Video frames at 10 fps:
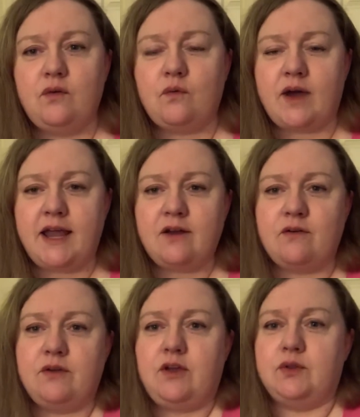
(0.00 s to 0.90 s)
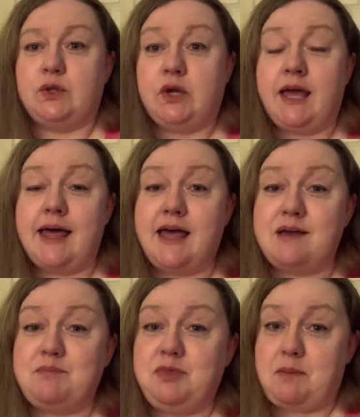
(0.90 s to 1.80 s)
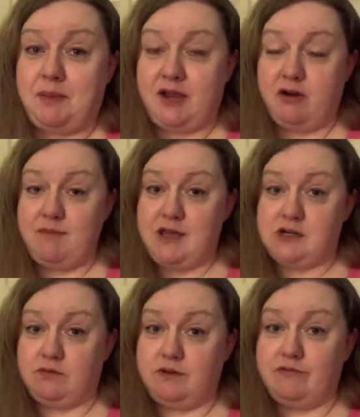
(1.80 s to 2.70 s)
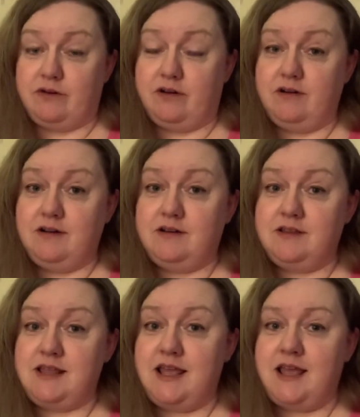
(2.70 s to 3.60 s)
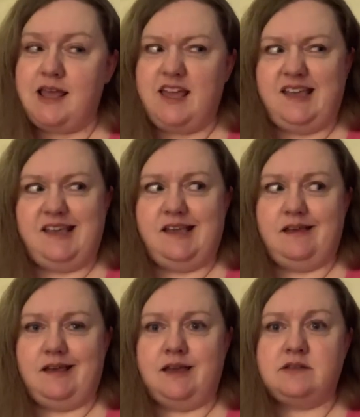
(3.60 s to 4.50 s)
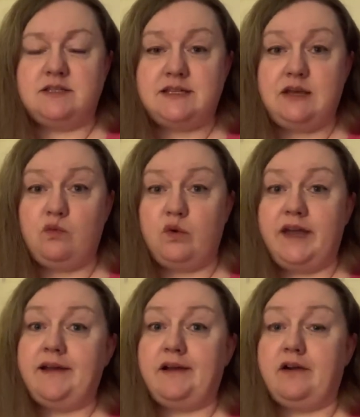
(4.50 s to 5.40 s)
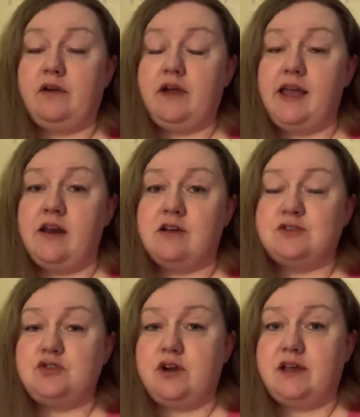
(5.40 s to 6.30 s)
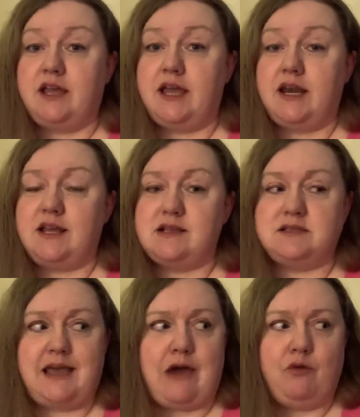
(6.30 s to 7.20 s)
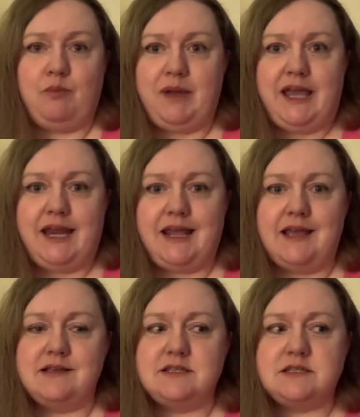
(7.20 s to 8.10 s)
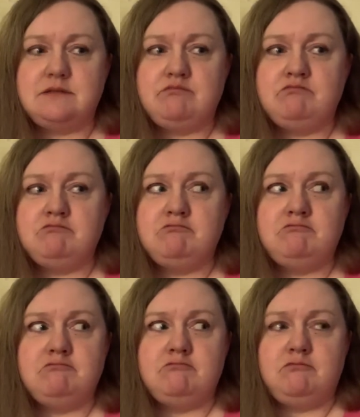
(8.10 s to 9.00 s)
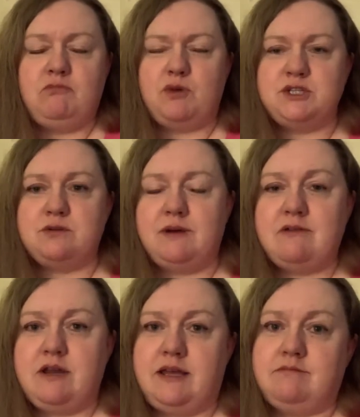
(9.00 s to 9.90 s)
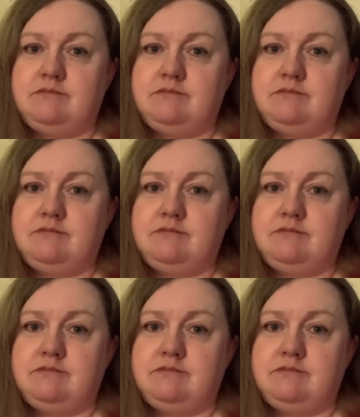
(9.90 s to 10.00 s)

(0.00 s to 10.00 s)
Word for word: Why don't you look up the Parramatta River and see where in Australia it is, how big it is, what's around it.